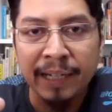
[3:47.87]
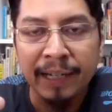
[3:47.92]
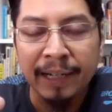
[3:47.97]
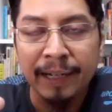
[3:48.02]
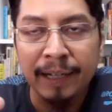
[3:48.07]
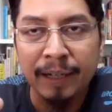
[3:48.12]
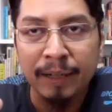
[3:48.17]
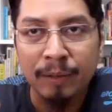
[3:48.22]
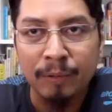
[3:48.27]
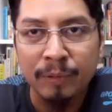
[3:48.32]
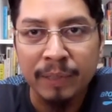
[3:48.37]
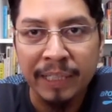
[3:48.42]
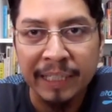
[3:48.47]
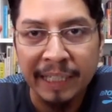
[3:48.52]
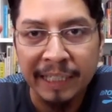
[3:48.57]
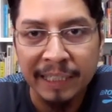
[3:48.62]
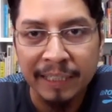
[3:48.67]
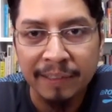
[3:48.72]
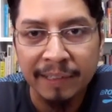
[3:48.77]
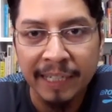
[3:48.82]
we
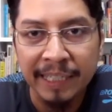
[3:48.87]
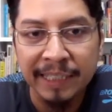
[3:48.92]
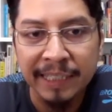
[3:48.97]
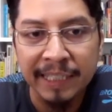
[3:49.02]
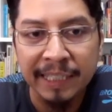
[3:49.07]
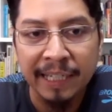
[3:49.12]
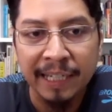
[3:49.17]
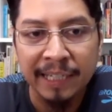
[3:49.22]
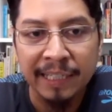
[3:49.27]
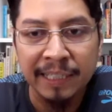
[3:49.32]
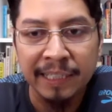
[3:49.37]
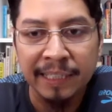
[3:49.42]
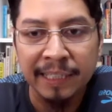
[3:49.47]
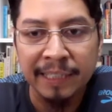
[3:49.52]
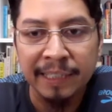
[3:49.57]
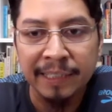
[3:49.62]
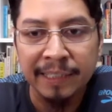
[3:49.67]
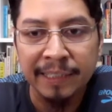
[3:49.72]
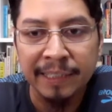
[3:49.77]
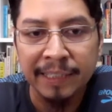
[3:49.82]
categorize it
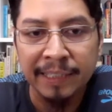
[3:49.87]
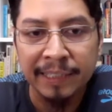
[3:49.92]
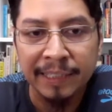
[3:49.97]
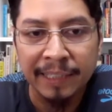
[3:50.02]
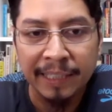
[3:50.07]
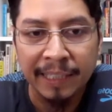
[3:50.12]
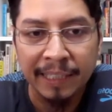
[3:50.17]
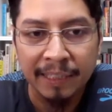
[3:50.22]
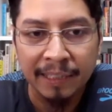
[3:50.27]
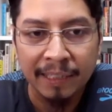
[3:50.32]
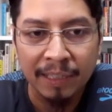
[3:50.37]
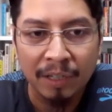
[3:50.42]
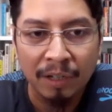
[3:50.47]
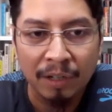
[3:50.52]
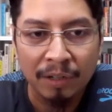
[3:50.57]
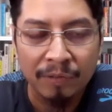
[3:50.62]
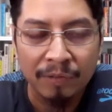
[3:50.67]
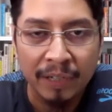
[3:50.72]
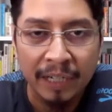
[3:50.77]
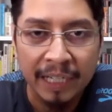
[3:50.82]
under the category
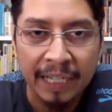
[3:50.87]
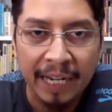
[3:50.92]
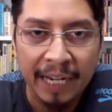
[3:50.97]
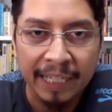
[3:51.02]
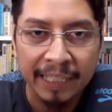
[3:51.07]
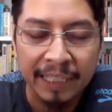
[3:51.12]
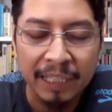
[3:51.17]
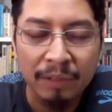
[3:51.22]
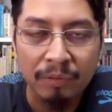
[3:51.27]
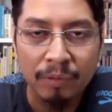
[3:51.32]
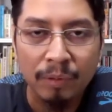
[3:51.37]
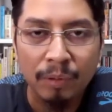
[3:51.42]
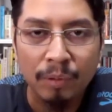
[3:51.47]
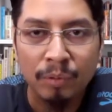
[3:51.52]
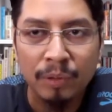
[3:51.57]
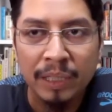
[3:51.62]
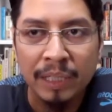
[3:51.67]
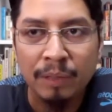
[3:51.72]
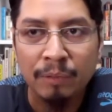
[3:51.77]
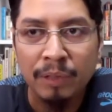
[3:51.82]
of reactive.
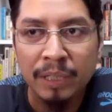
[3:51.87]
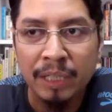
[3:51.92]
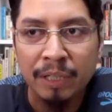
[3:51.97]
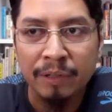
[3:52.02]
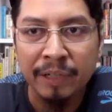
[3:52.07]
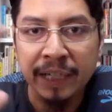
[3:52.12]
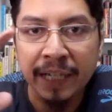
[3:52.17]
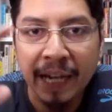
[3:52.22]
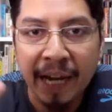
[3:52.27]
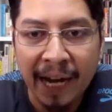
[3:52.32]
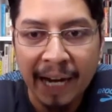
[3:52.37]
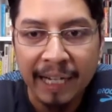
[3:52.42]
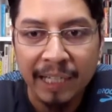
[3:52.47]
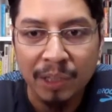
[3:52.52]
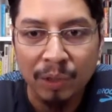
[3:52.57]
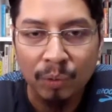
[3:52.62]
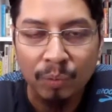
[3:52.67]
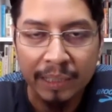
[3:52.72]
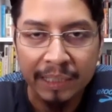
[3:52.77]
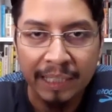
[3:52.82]
We
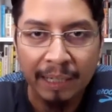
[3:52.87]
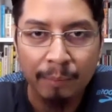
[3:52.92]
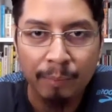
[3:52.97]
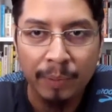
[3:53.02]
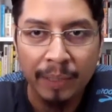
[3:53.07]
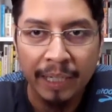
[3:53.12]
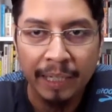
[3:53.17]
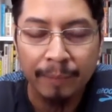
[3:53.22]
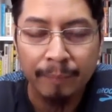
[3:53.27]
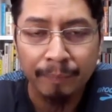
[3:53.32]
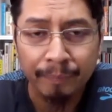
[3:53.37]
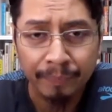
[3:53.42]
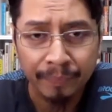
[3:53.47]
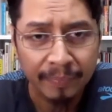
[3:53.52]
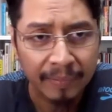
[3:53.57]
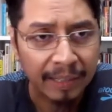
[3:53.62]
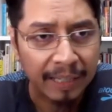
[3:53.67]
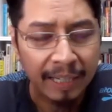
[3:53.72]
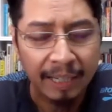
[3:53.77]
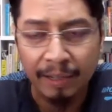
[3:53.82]
react to what's happening.
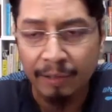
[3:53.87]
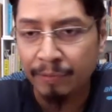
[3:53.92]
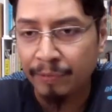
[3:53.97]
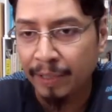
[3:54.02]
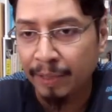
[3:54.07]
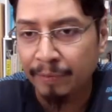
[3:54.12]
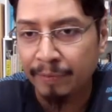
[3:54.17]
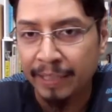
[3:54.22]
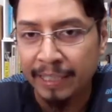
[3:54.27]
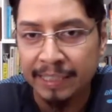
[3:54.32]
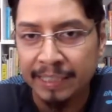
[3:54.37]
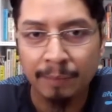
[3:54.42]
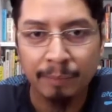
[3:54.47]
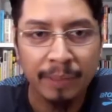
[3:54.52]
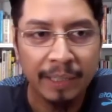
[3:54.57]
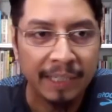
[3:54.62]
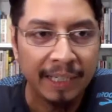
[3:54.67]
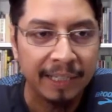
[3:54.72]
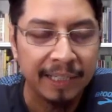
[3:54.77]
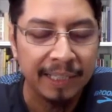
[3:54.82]
If there's
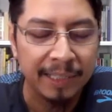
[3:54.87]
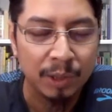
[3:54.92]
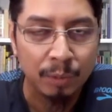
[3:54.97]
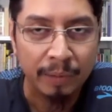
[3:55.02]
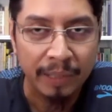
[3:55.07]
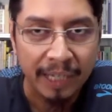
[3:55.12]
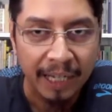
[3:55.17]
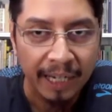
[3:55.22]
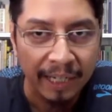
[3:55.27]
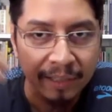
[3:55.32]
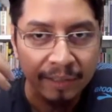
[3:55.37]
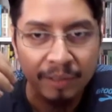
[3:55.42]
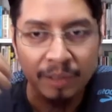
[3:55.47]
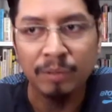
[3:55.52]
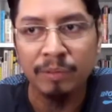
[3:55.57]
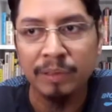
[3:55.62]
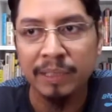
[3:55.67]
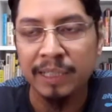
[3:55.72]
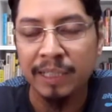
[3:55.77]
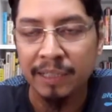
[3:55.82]
something that needs to be done, you
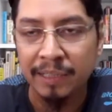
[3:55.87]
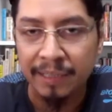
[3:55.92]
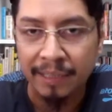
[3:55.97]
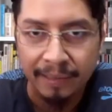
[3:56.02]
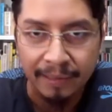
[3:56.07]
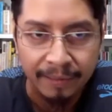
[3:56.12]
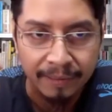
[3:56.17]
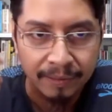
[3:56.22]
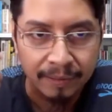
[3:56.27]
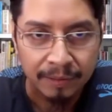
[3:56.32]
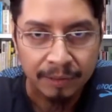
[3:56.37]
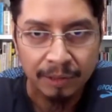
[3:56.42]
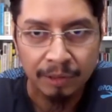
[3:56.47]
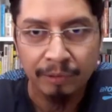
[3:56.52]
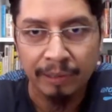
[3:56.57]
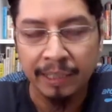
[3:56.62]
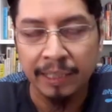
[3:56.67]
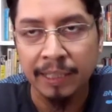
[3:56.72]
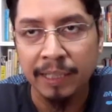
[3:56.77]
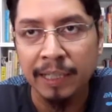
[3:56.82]
know, we just
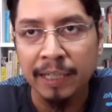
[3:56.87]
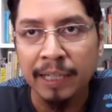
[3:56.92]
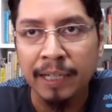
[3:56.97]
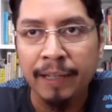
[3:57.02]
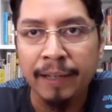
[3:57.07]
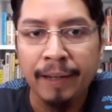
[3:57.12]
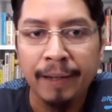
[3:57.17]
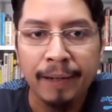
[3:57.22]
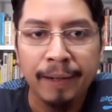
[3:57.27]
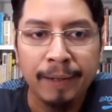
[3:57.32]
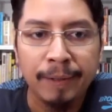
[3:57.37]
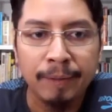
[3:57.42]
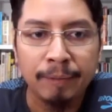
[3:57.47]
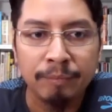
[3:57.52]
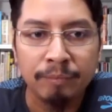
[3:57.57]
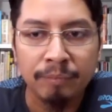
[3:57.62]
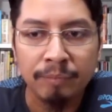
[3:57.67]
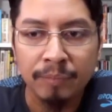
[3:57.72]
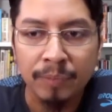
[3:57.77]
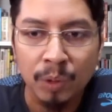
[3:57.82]
do it.
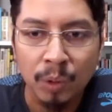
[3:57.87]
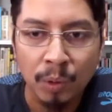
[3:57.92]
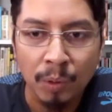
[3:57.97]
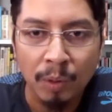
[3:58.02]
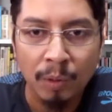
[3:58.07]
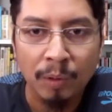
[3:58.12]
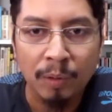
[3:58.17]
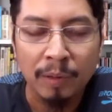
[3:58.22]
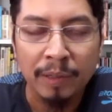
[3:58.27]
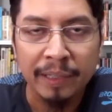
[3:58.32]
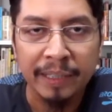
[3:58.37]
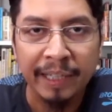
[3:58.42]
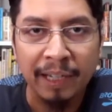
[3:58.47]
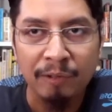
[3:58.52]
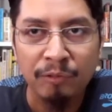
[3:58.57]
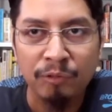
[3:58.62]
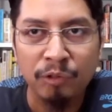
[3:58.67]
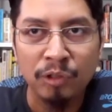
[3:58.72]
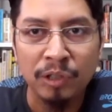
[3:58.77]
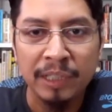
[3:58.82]
No
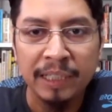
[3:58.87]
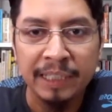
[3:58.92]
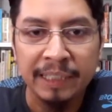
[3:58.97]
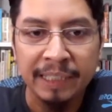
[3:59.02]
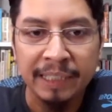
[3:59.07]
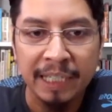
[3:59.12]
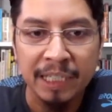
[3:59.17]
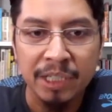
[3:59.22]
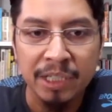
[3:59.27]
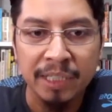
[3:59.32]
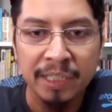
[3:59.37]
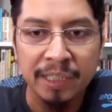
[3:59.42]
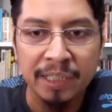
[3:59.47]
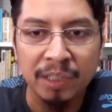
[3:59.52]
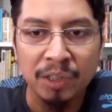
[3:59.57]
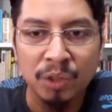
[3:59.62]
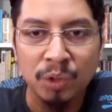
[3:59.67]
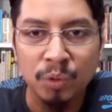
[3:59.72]
careful attention